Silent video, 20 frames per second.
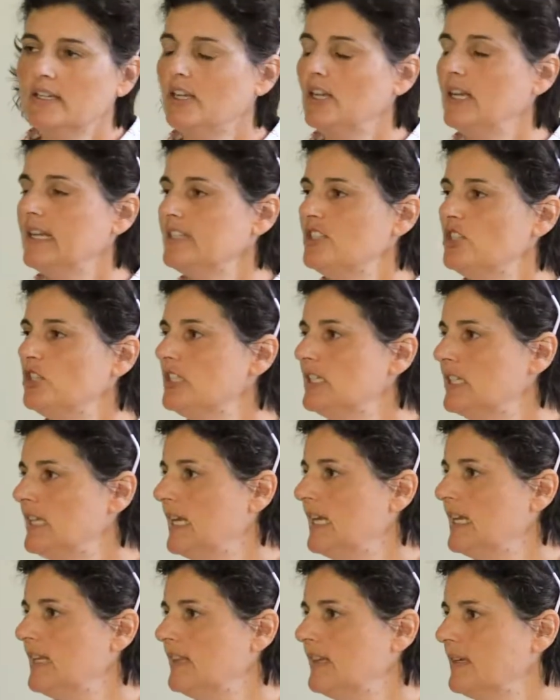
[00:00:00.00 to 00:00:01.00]
unless you did
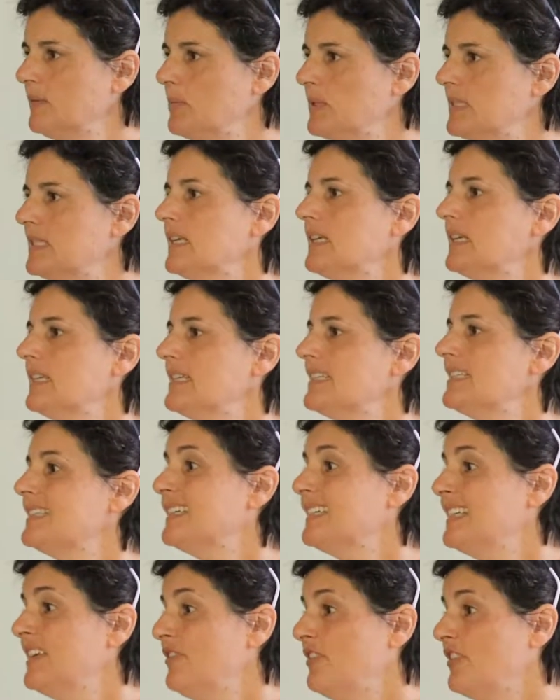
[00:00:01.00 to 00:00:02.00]
anything particularly
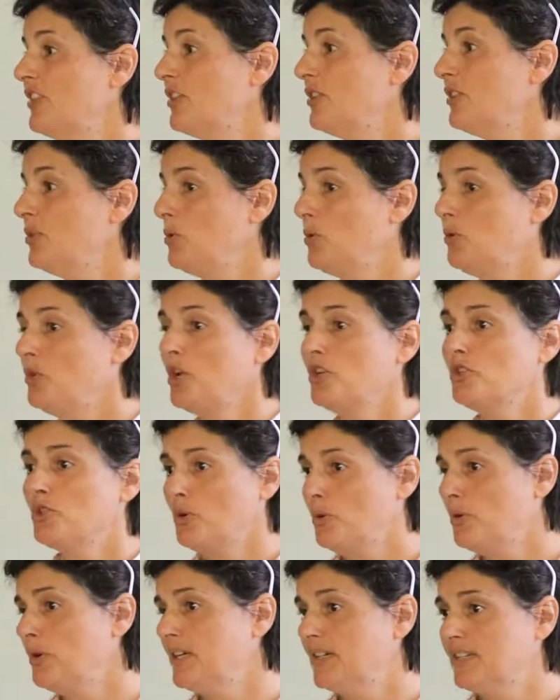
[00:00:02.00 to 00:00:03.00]
significant or
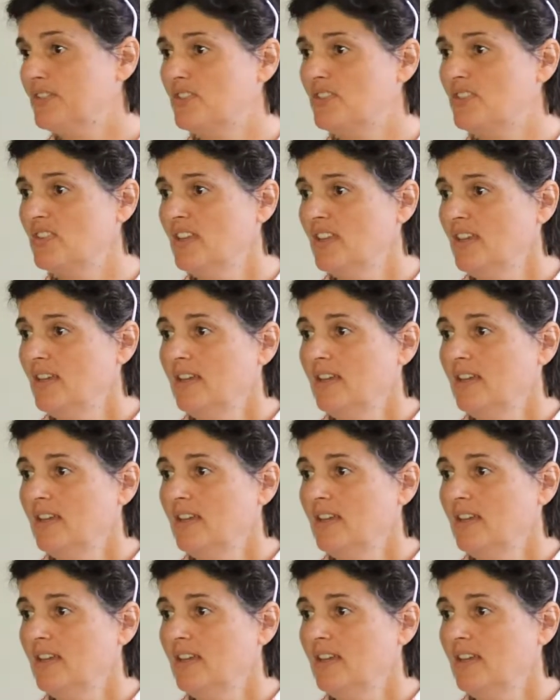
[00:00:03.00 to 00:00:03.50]
notorious,